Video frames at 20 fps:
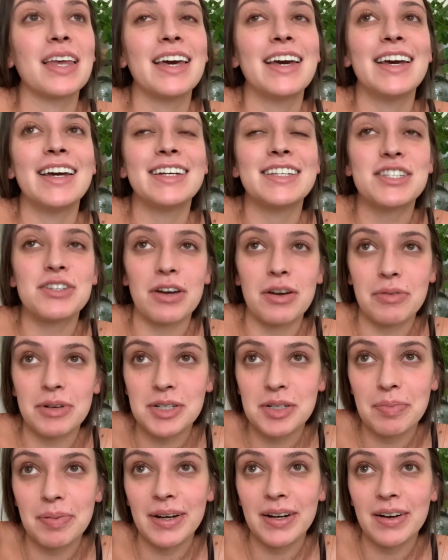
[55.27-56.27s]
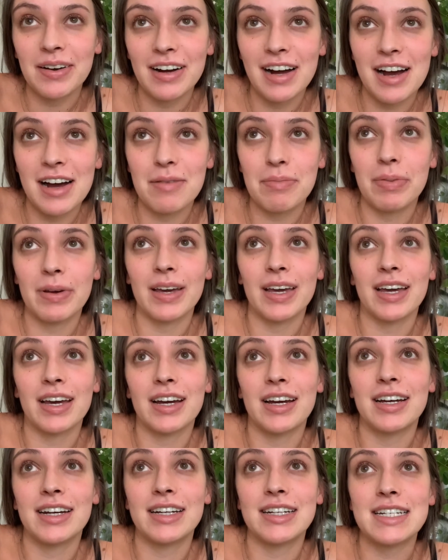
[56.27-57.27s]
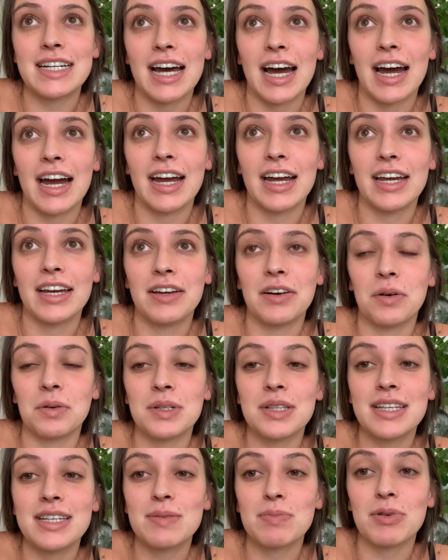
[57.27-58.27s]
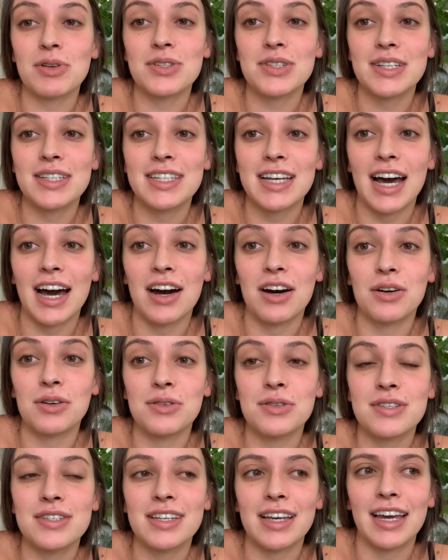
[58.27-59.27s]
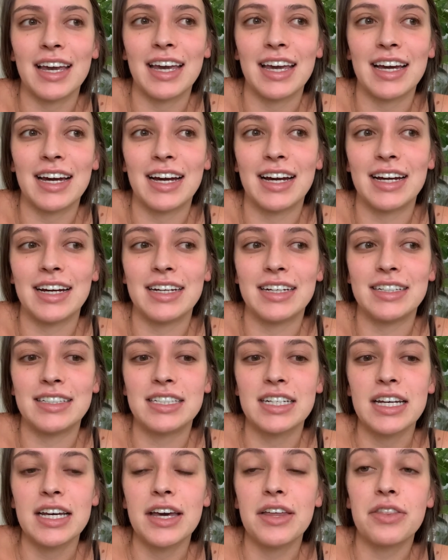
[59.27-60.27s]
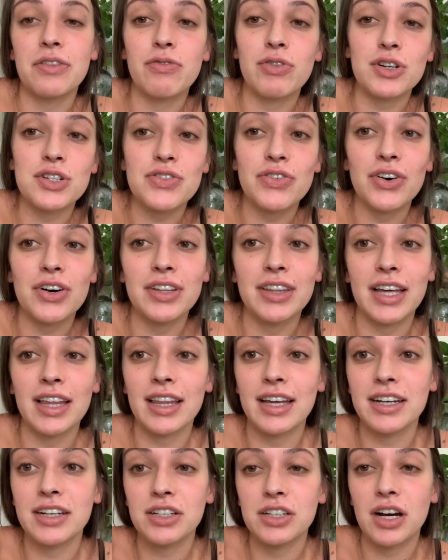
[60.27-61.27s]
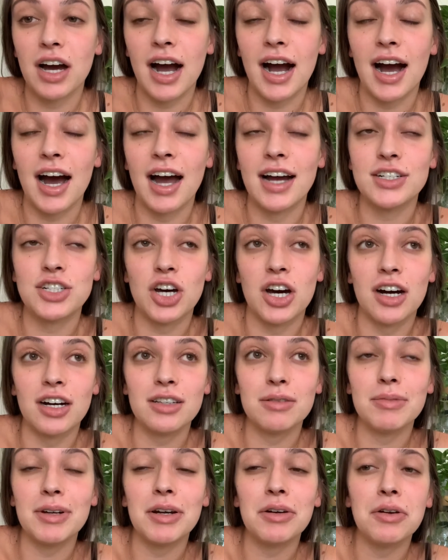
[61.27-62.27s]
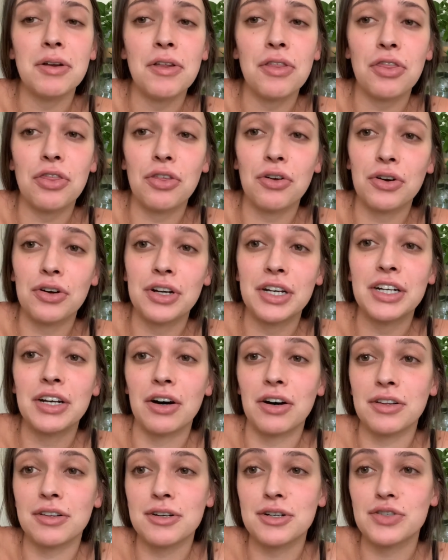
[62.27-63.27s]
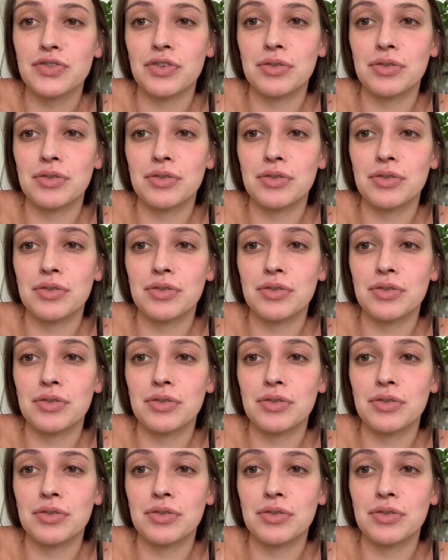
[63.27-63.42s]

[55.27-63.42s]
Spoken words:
So I went to pick her up and I go in this person's house, and first of all, I talked them down to $30 from